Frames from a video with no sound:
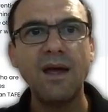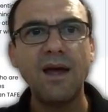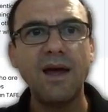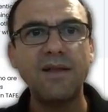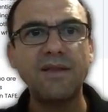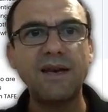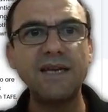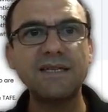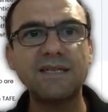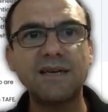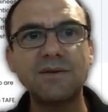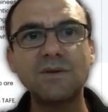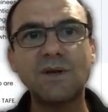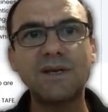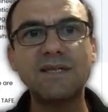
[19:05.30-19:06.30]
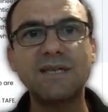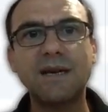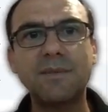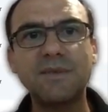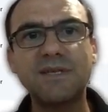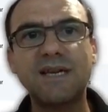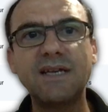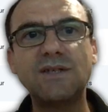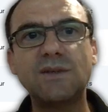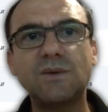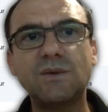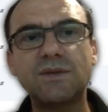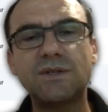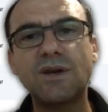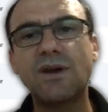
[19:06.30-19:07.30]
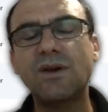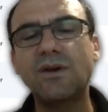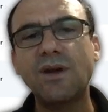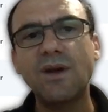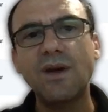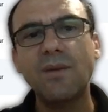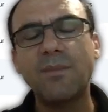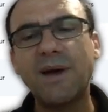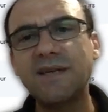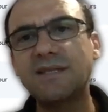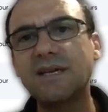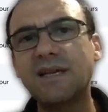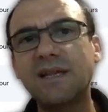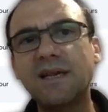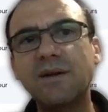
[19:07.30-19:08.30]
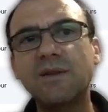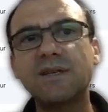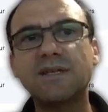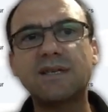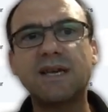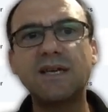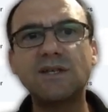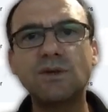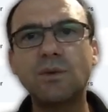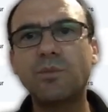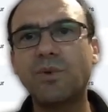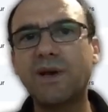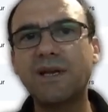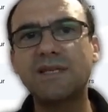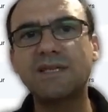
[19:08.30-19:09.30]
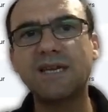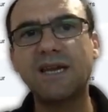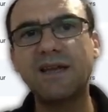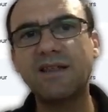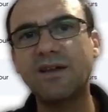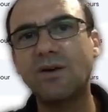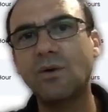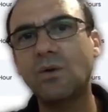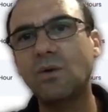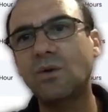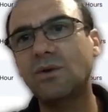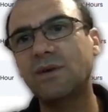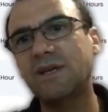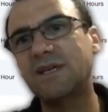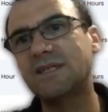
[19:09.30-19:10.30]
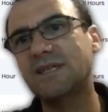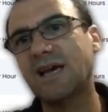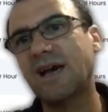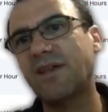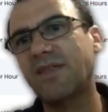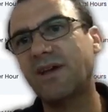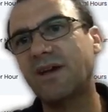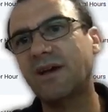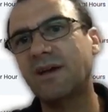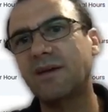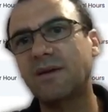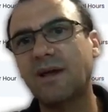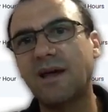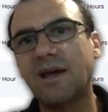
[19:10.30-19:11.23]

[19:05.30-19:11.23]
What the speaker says: And the next thing is going to set up a schedule. So basically the schedule brings together all these other